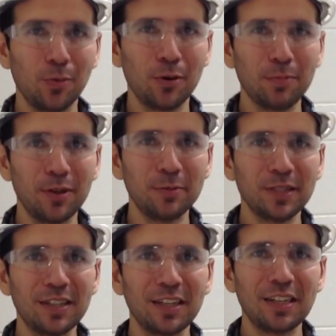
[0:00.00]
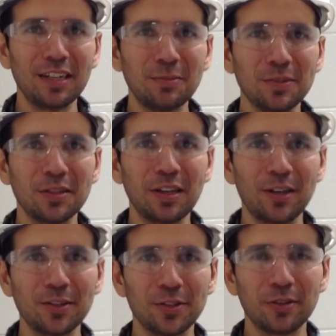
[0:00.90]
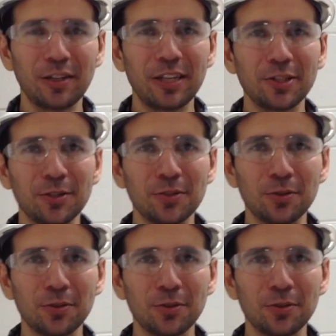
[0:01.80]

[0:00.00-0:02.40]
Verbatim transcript: water plumbing and limited air circulation.